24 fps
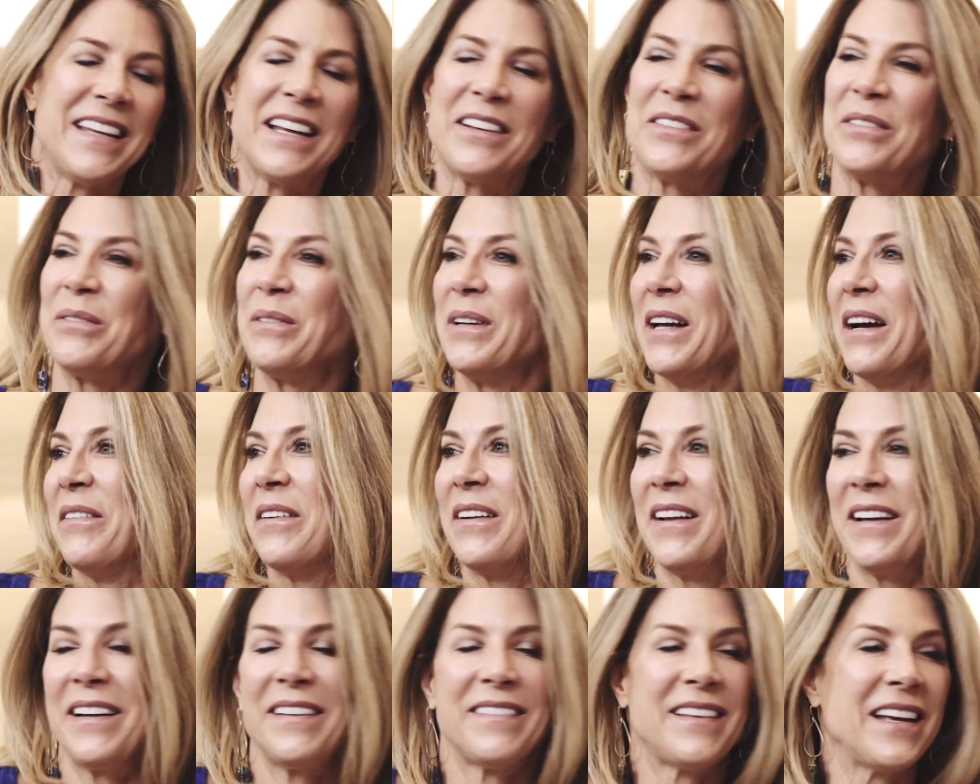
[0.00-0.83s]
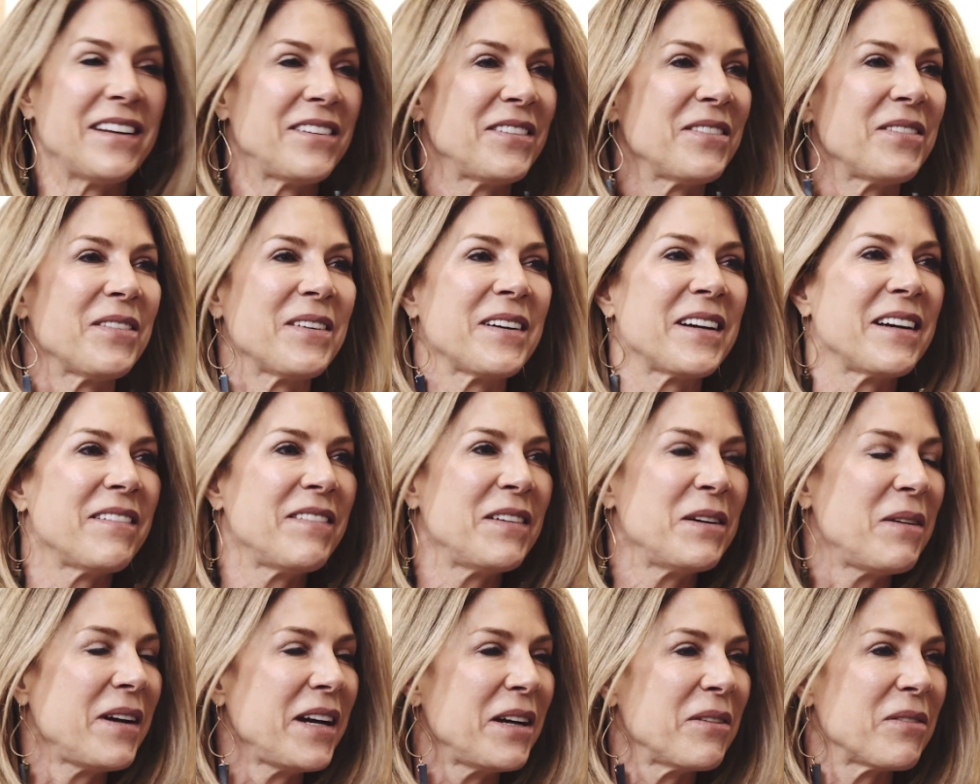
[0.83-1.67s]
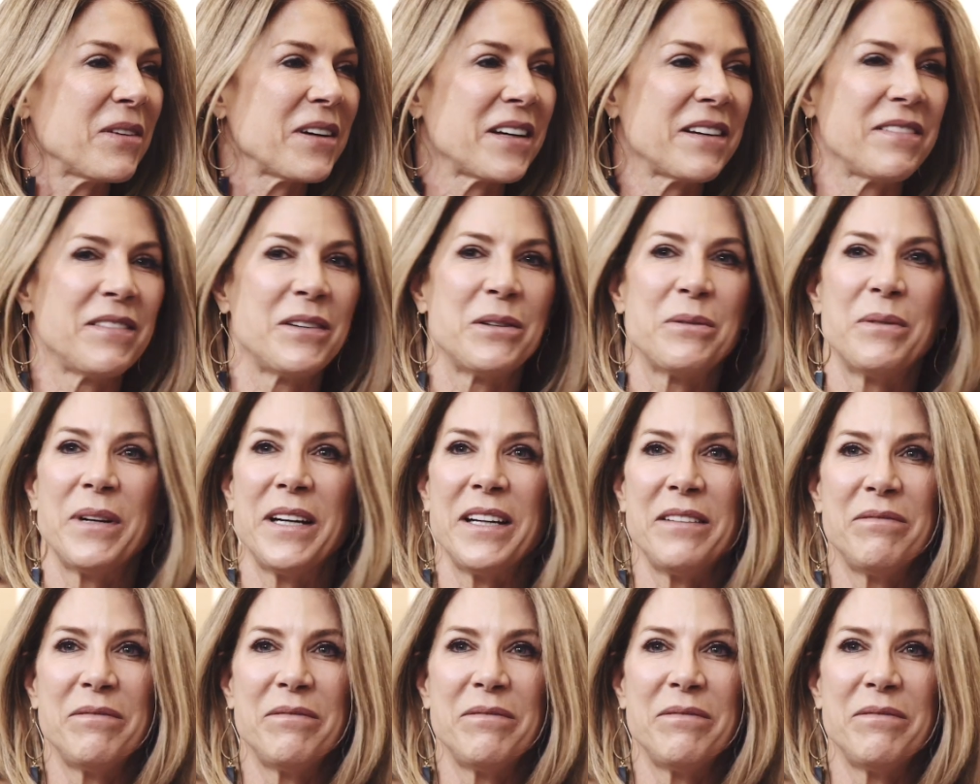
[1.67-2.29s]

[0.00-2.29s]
That's what we're giving away. We're giving away